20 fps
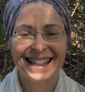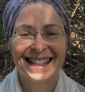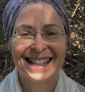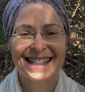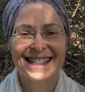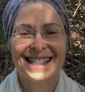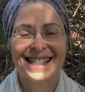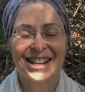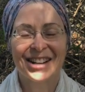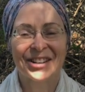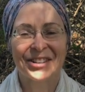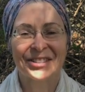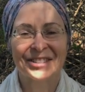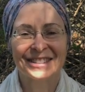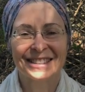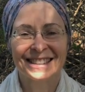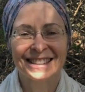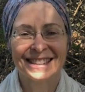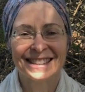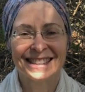So
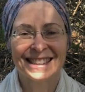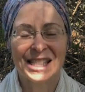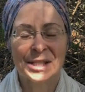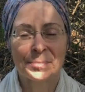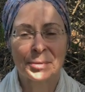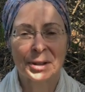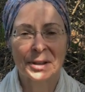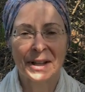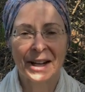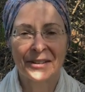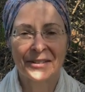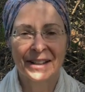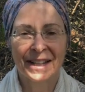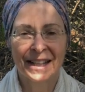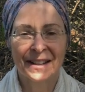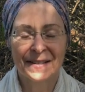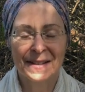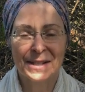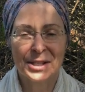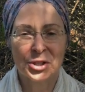this polarity,
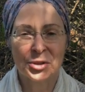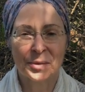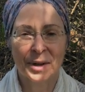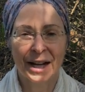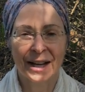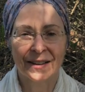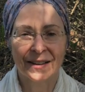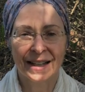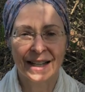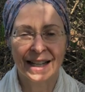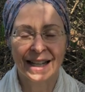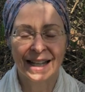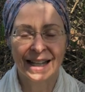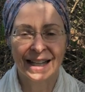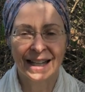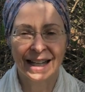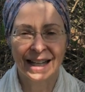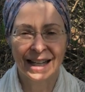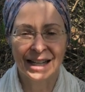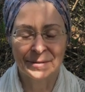this duality
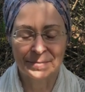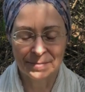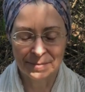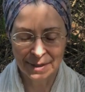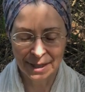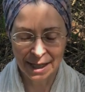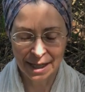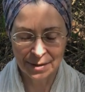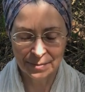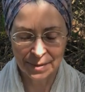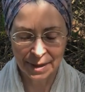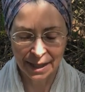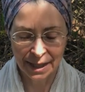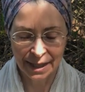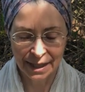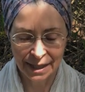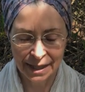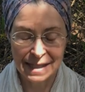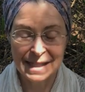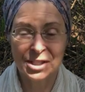can be
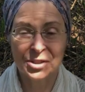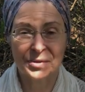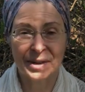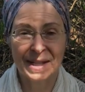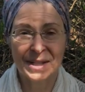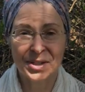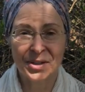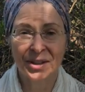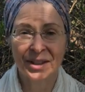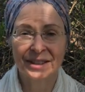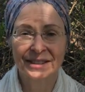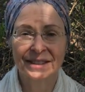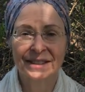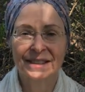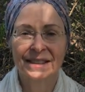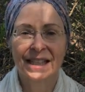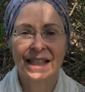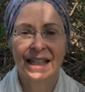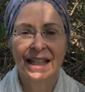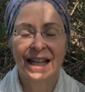a stressor,
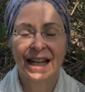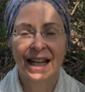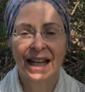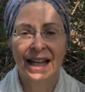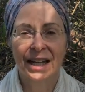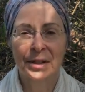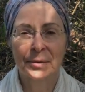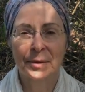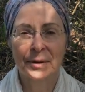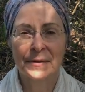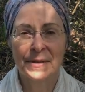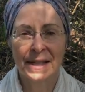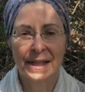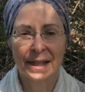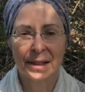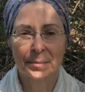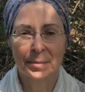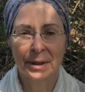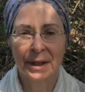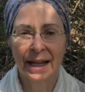and we've seen
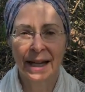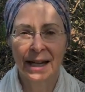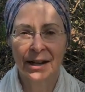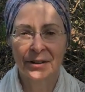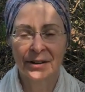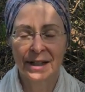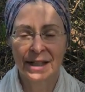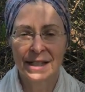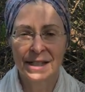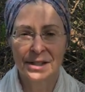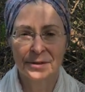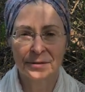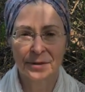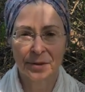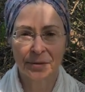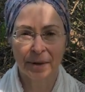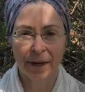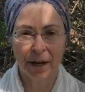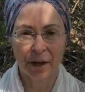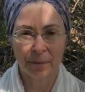it play out in different
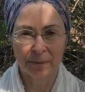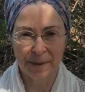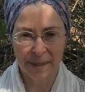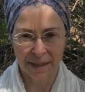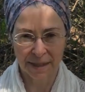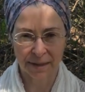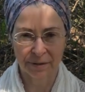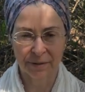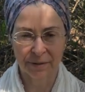realms in